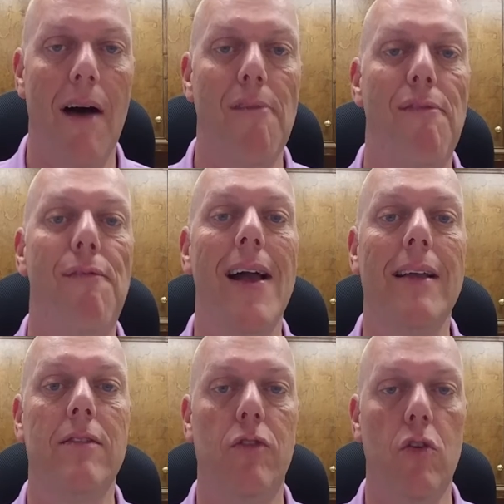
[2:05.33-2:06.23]

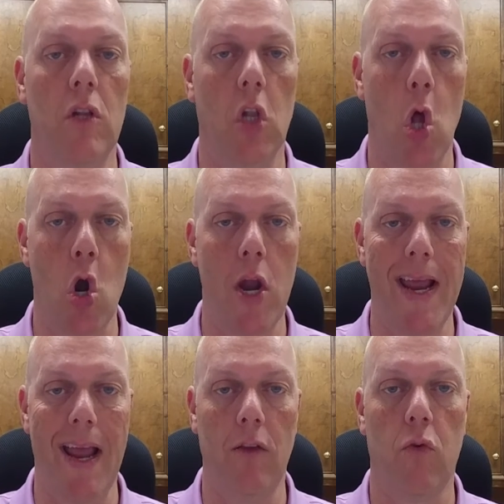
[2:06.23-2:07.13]
affects student
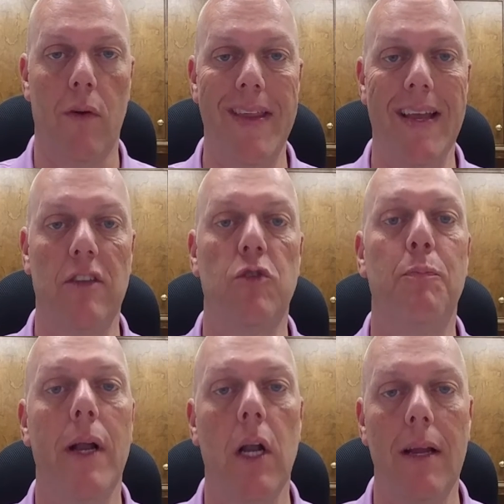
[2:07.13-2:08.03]
learning and sort of the
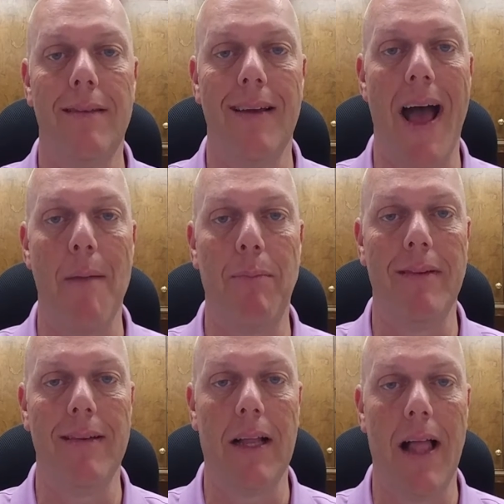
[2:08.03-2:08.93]
experience that
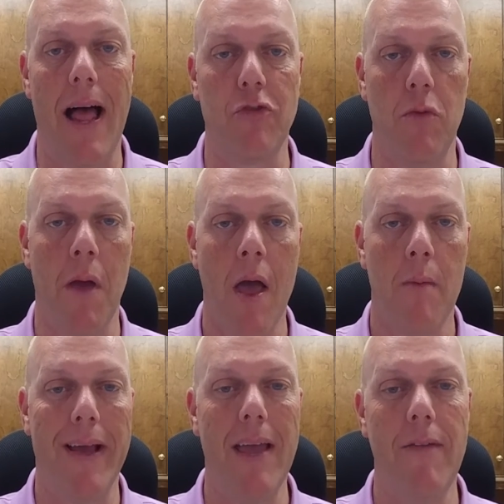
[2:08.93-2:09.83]
happens in the classroom
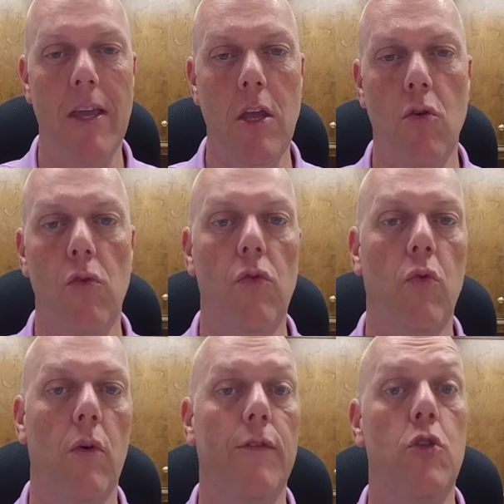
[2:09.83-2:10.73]
by giving you
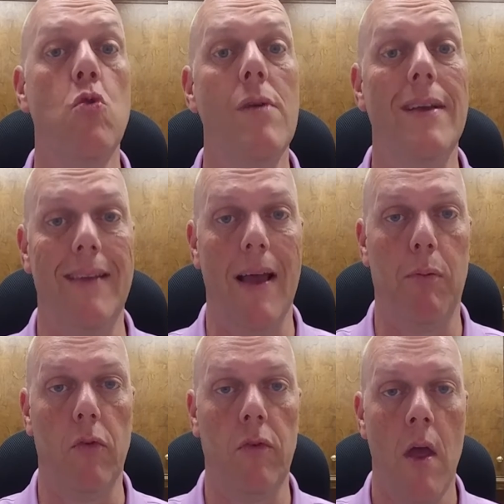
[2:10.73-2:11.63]
sort of two
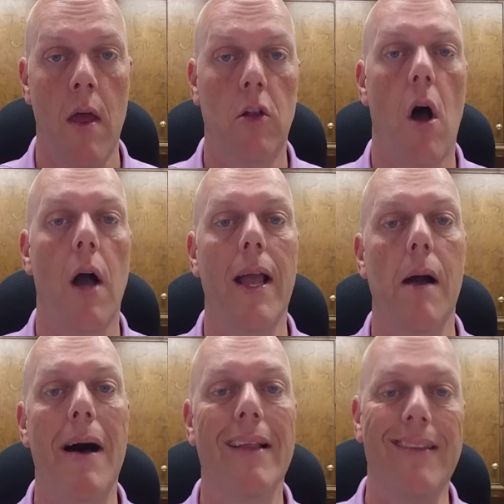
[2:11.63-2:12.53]
examples,
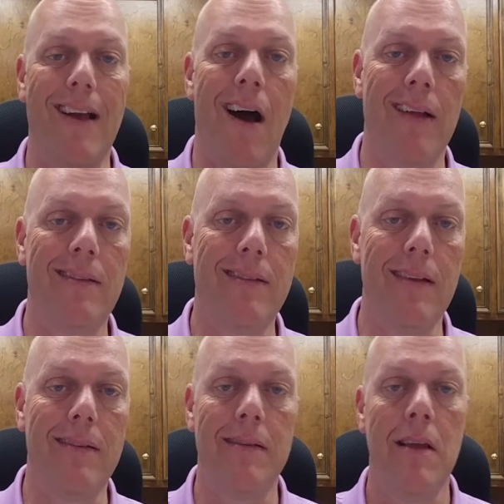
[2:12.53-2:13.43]
talking about the
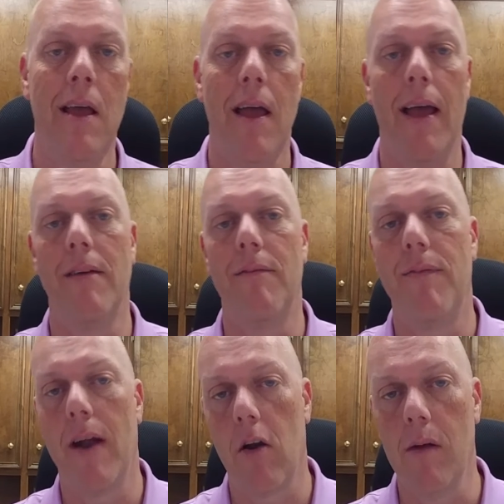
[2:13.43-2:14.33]
constants and the
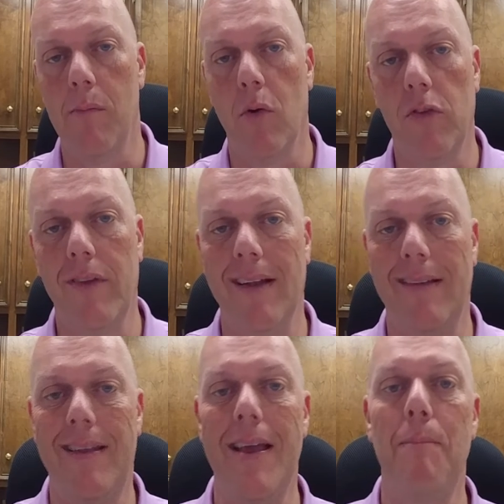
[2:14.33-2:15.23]
variables
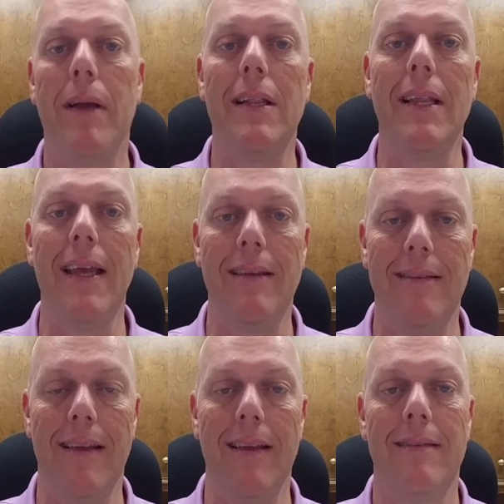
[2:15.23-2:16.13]
that typically
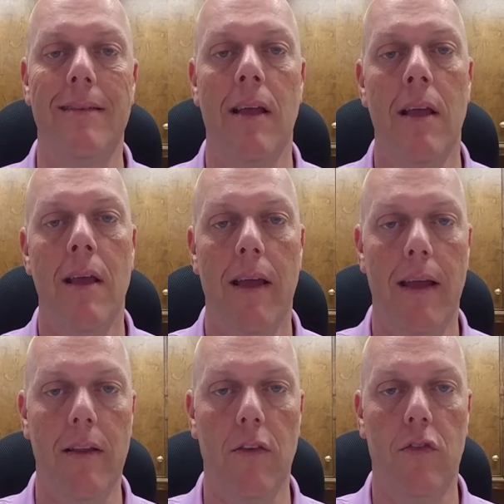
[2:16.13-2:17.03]
exist
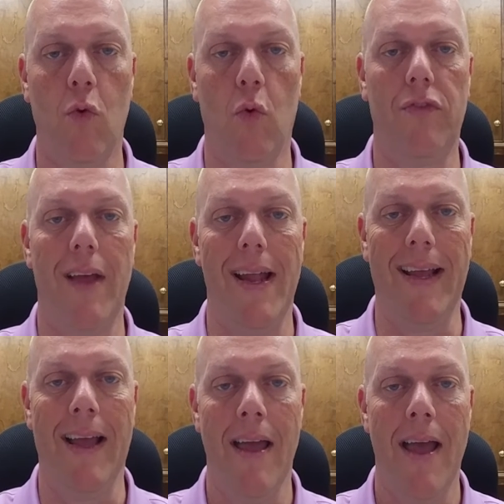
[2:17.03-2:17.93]
in the school
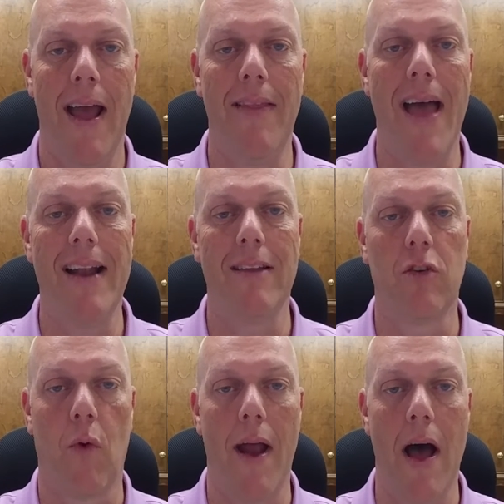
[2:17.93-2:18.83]
setting. And that is
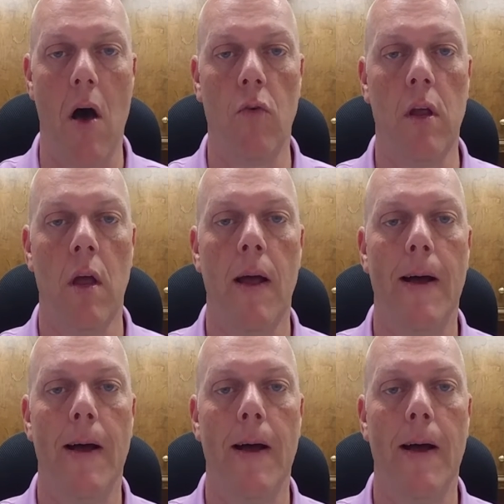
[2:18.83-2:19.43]
around